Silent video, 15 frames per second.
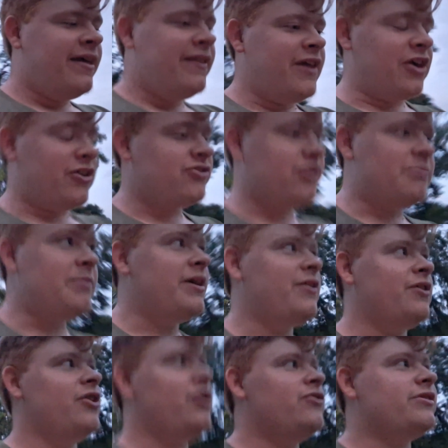There are so many
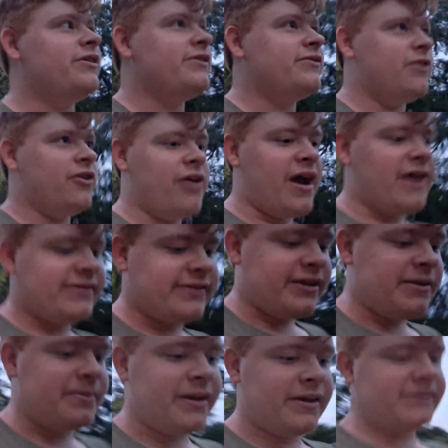other uses for grass
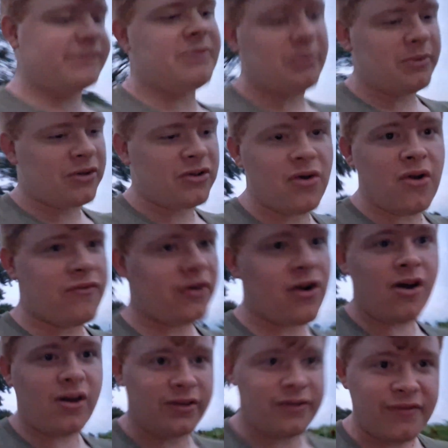clippings, but we'll go over
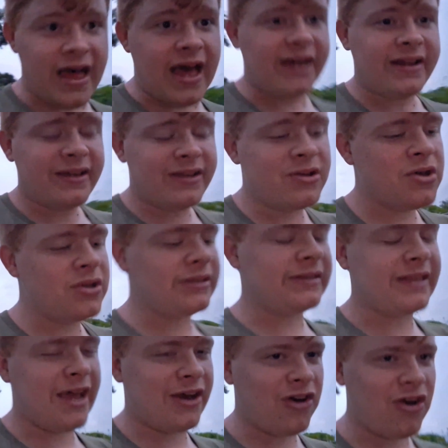all of that
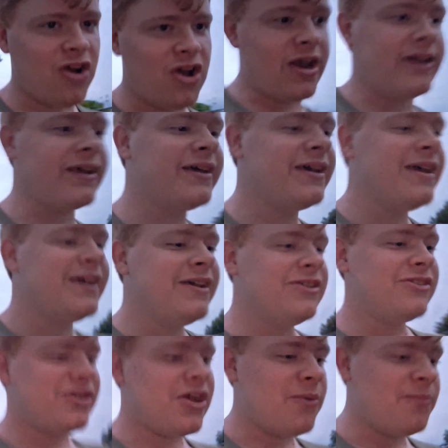later on.
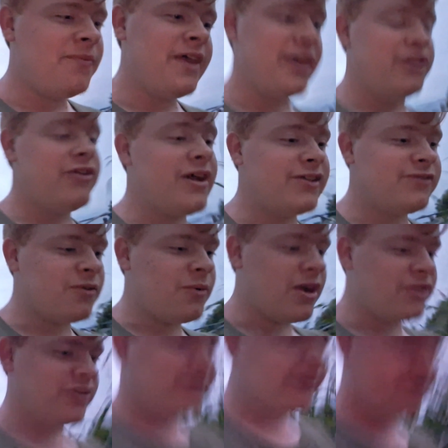So thank you guys for
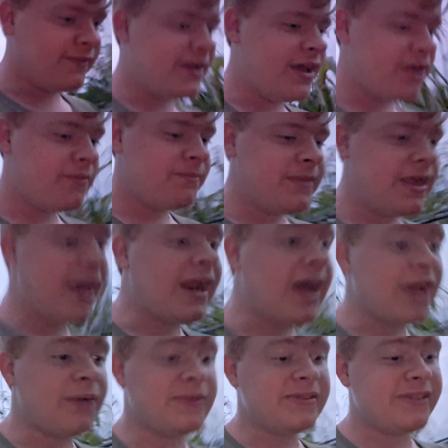watching this video, and
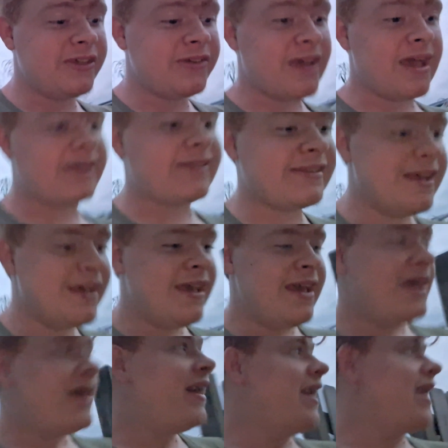I will see you guys
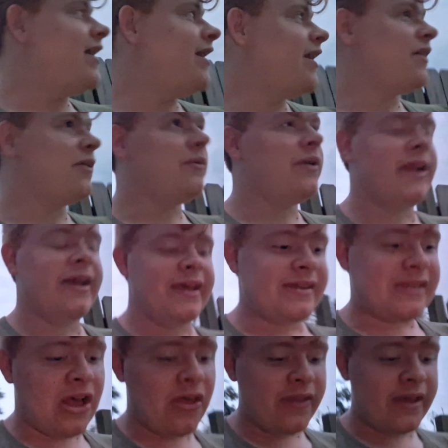in another one.
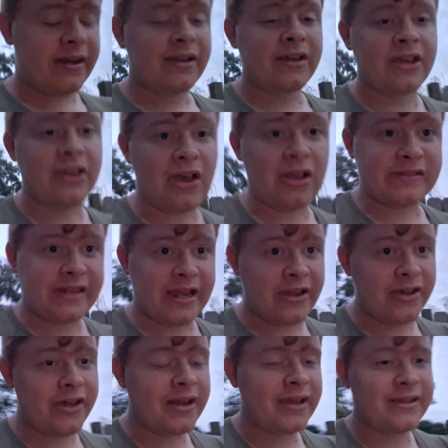Until then, y'all stay
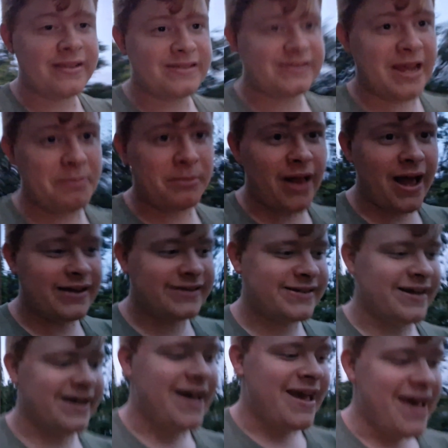good, stay
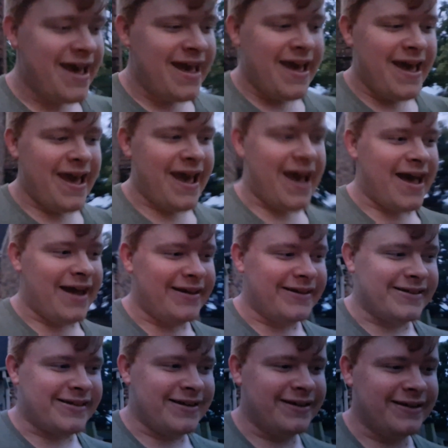blessed,
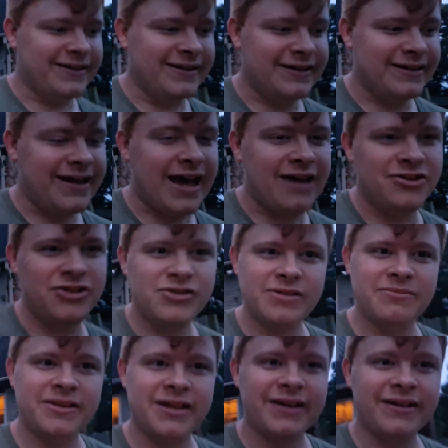and yeah, do
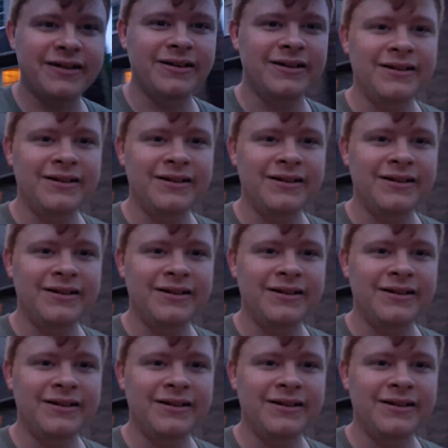something,